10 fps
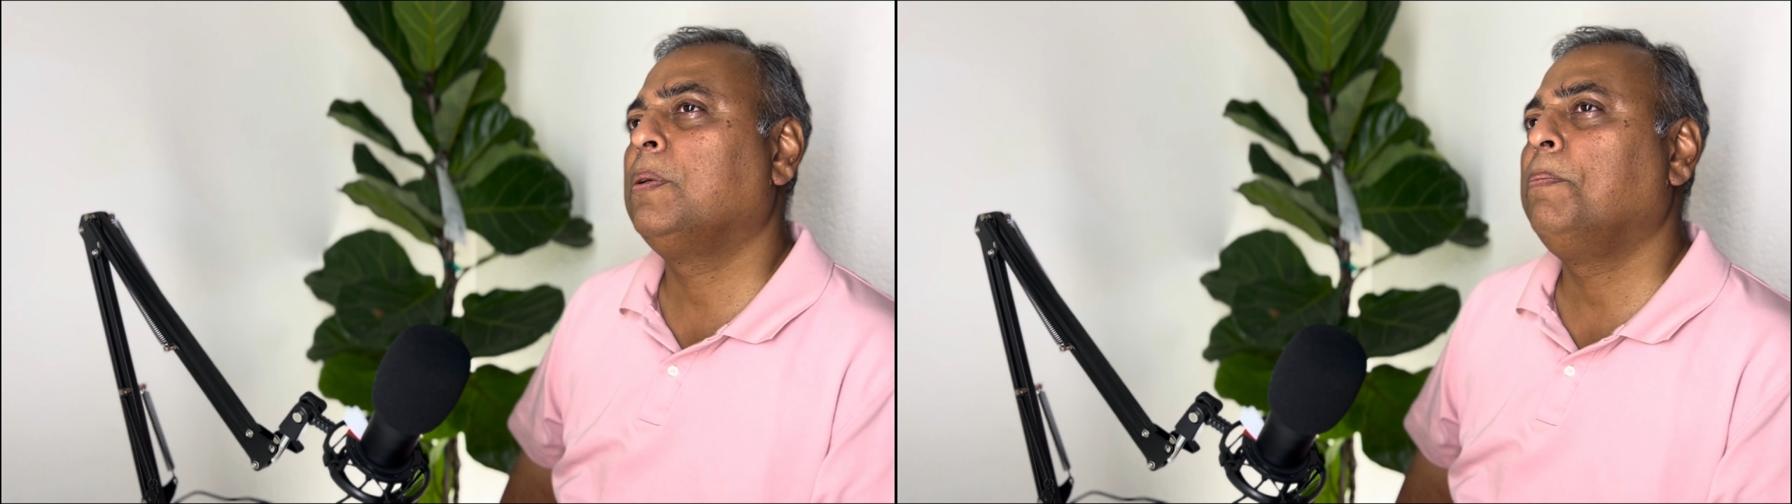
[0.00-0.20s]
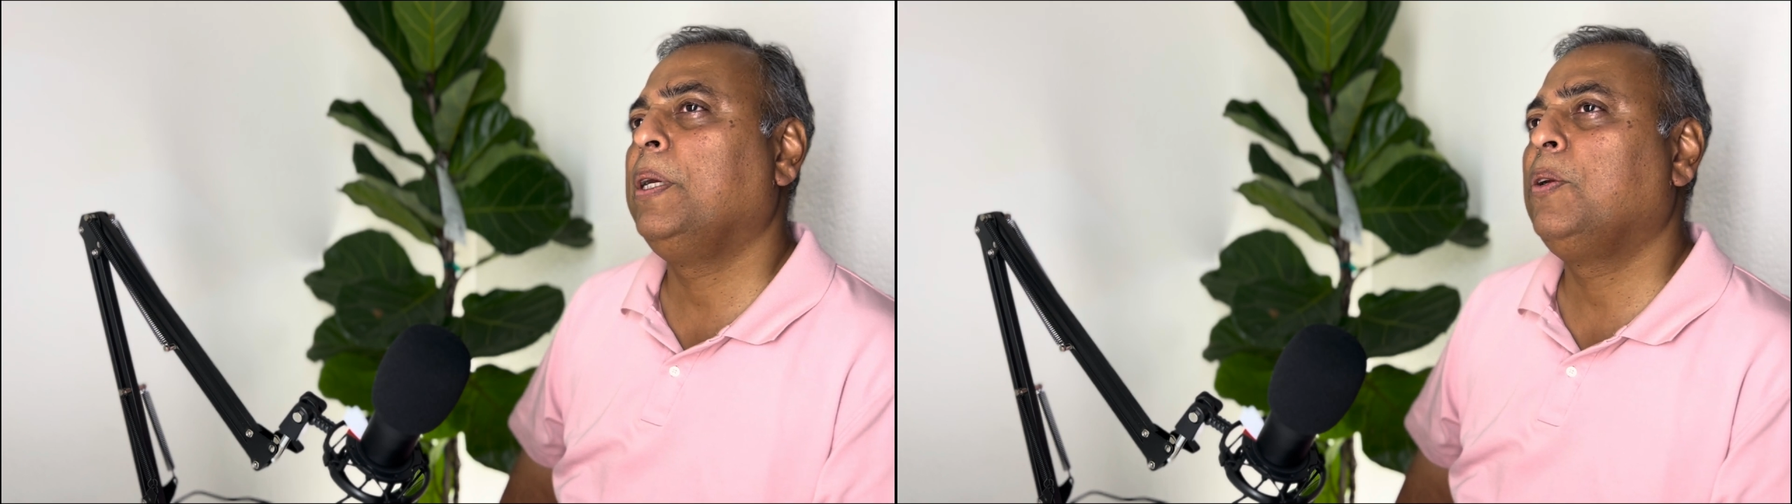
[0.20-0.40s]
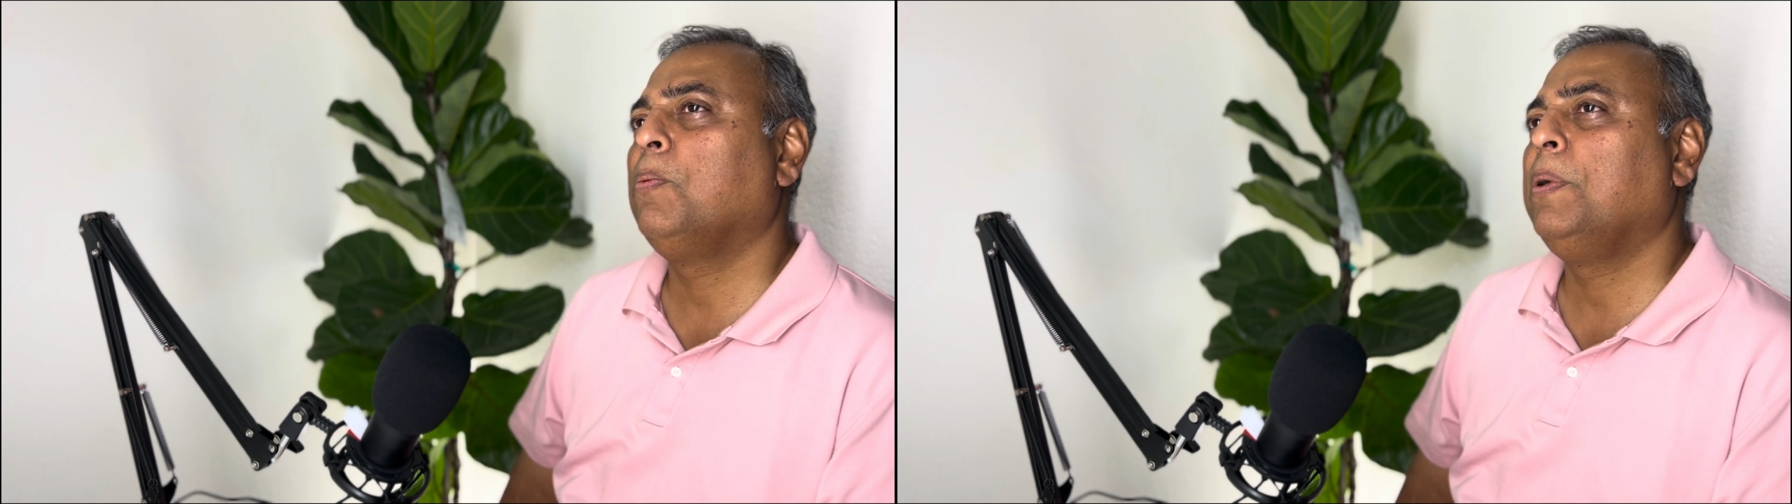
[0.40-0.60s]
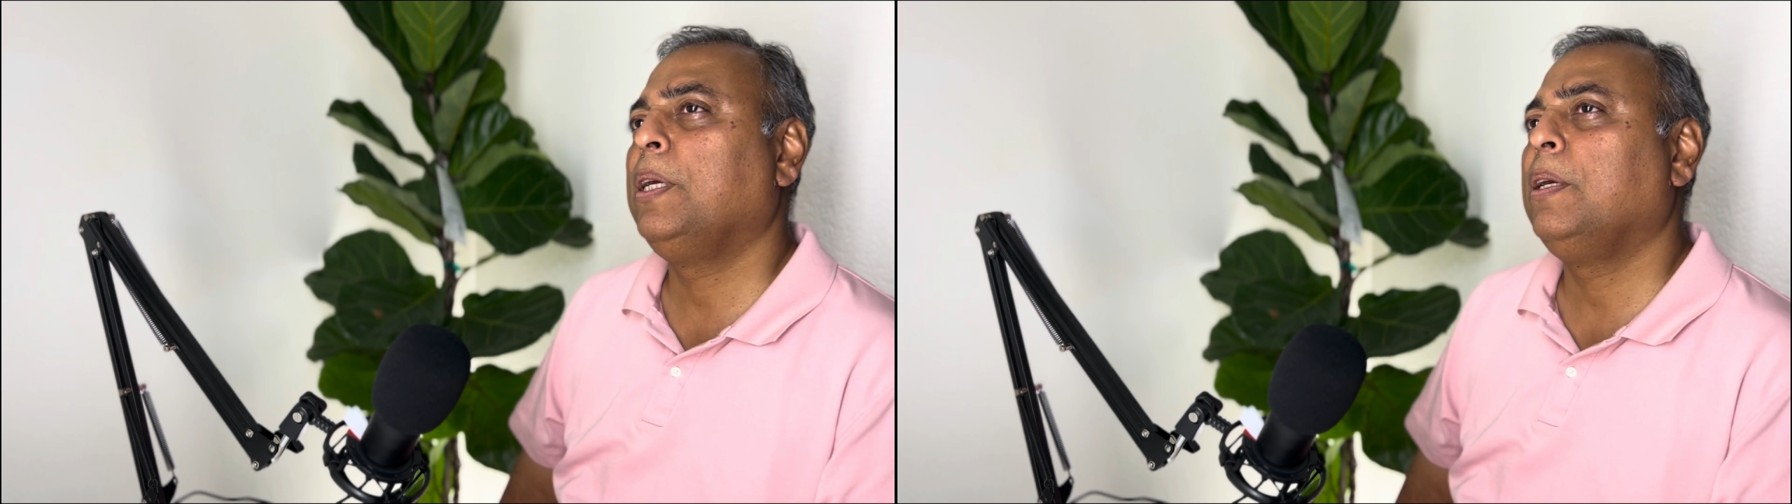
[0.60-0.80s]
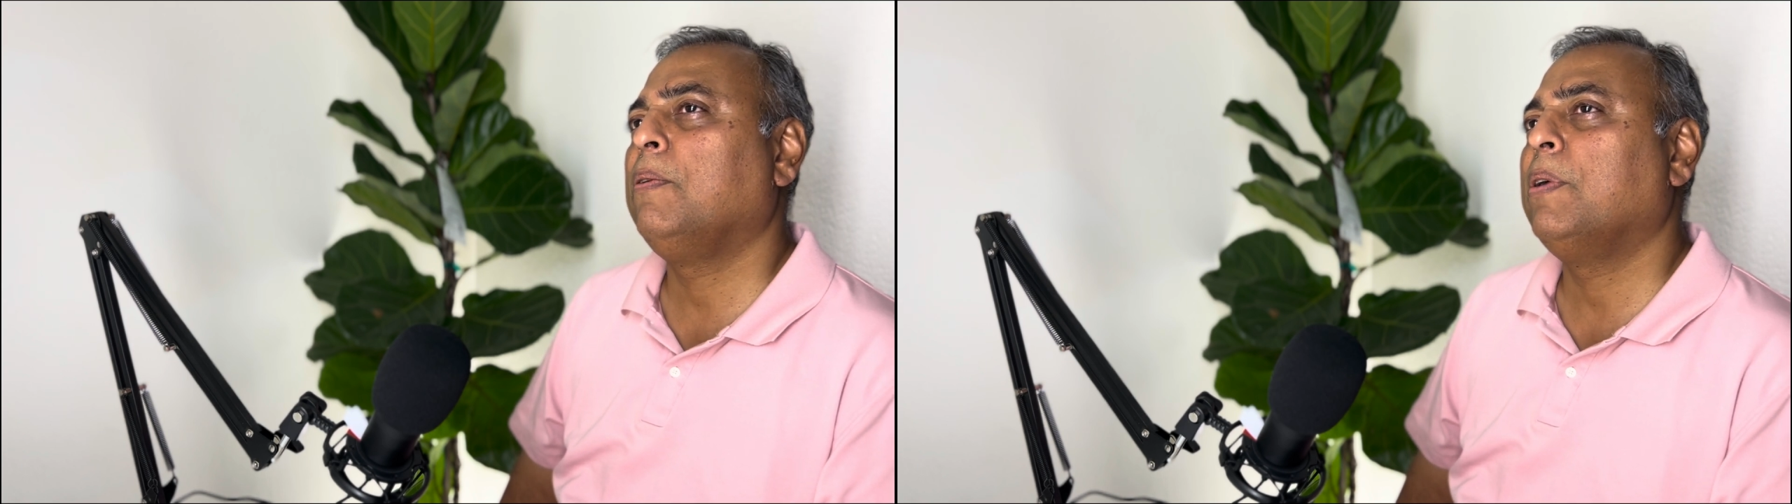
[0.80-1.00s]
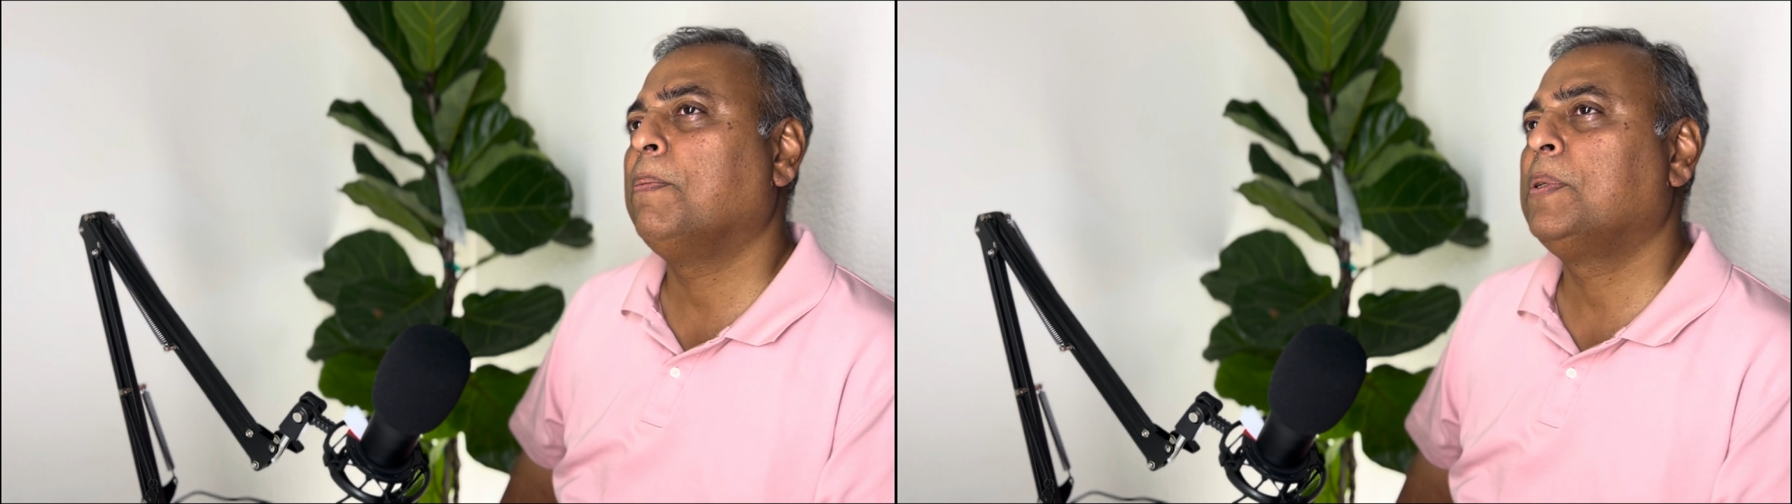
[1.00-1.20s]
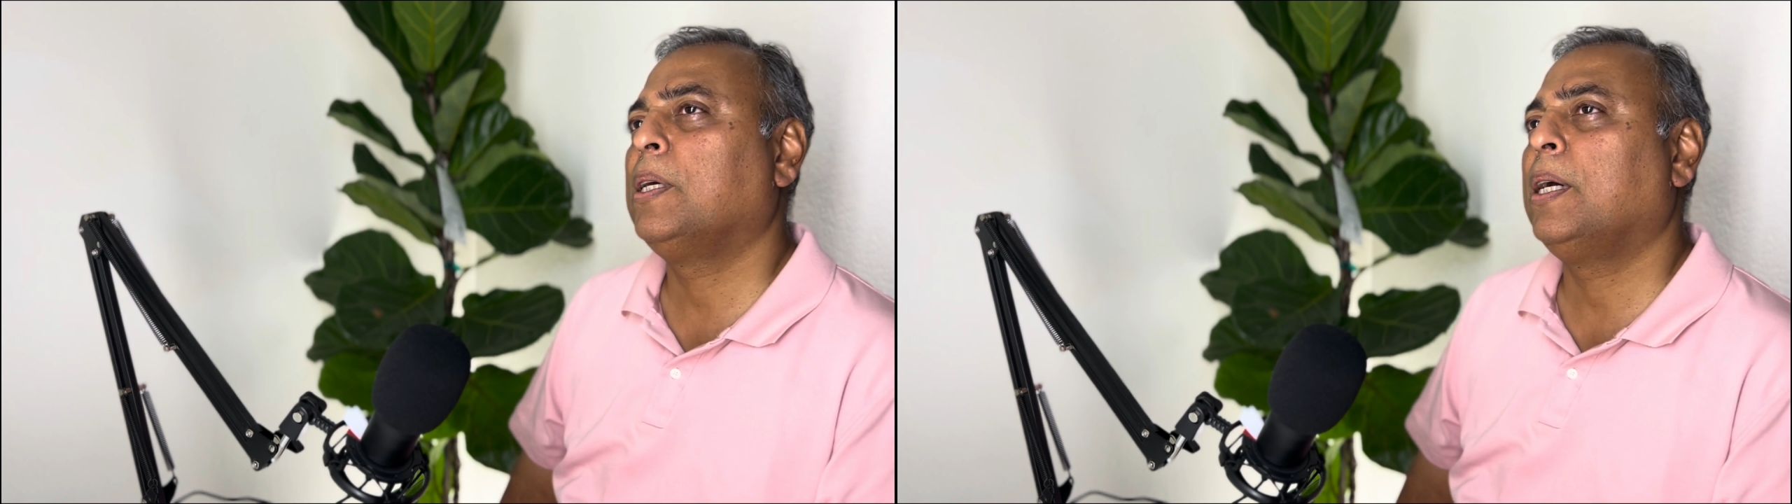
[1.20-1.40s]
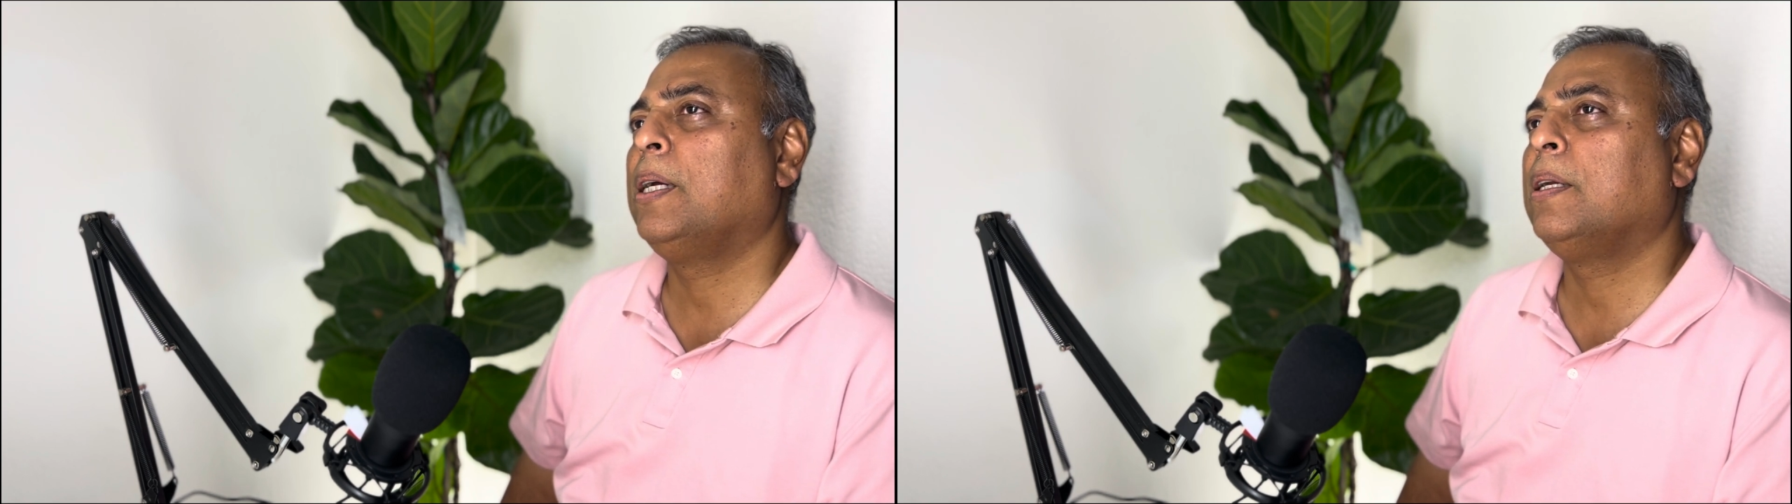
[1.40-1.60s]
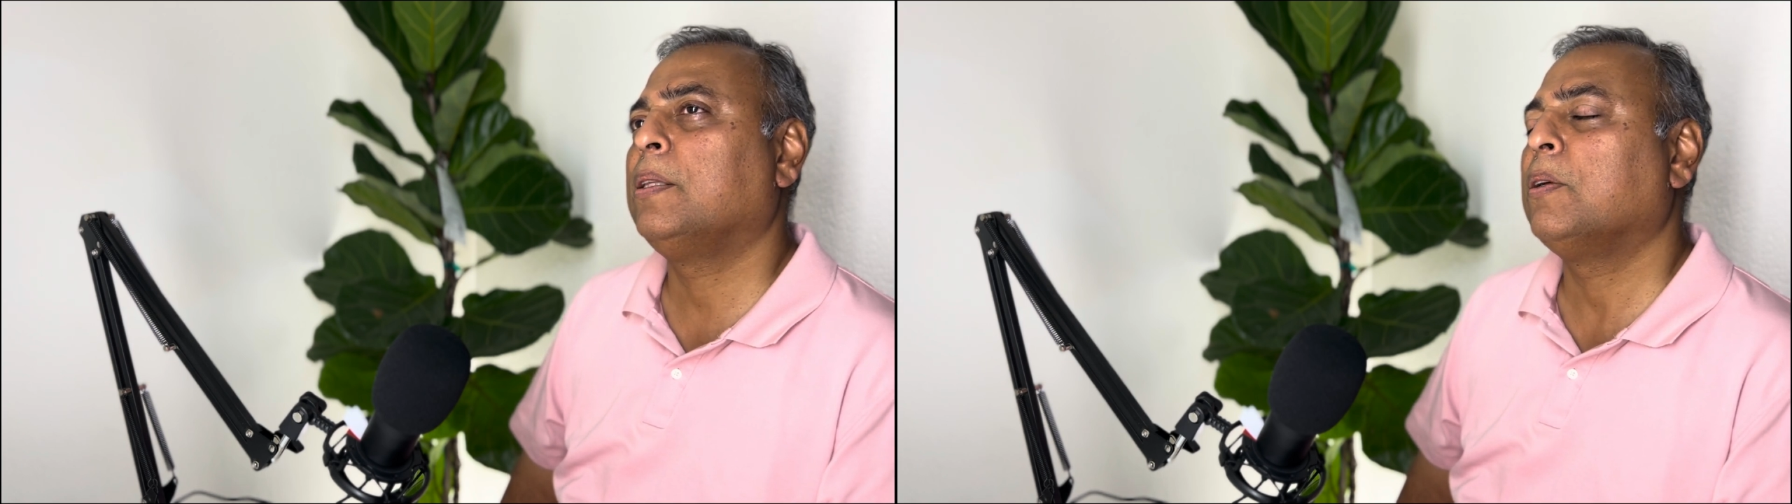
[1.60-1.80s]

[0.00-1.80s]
B2B website